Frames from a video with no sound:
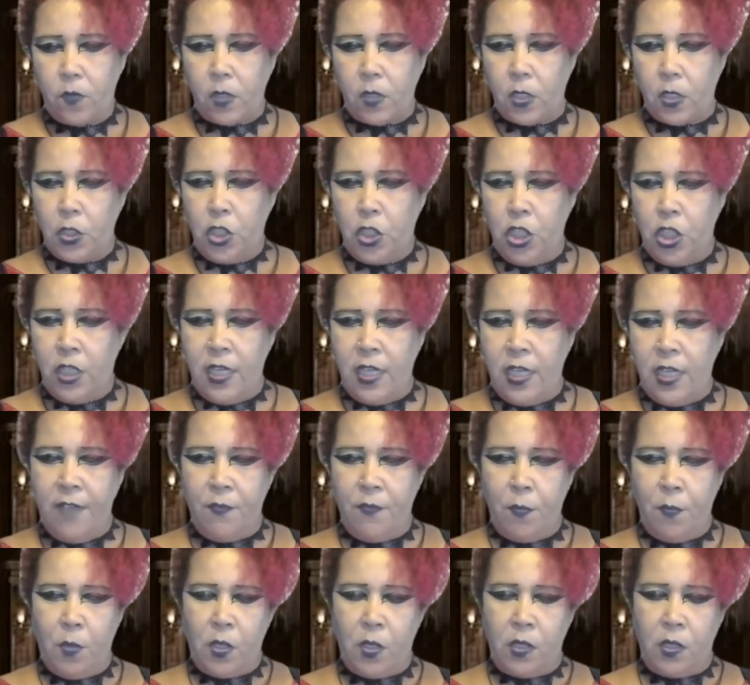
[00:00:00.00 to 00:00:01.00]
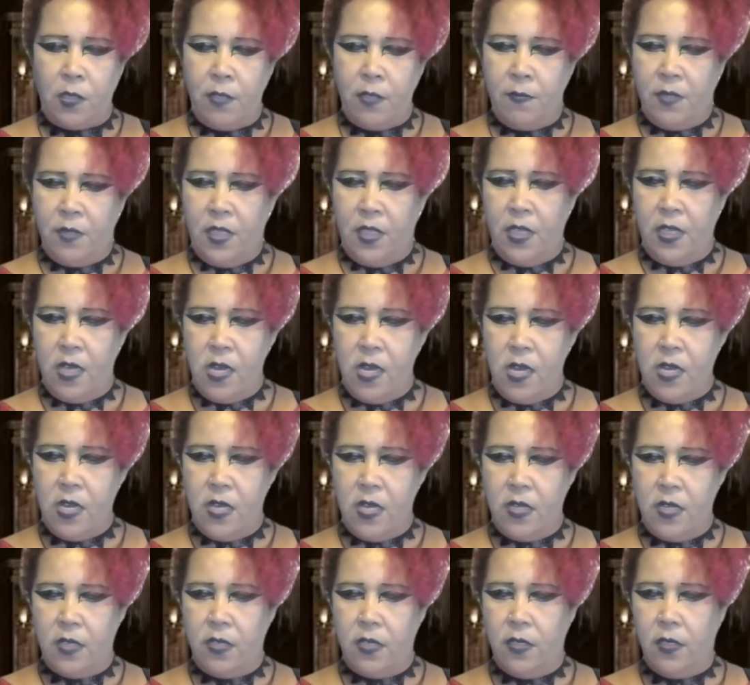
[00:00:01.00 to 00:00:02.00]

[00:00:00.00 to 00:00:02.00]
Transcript: She gave him a clumsy hug.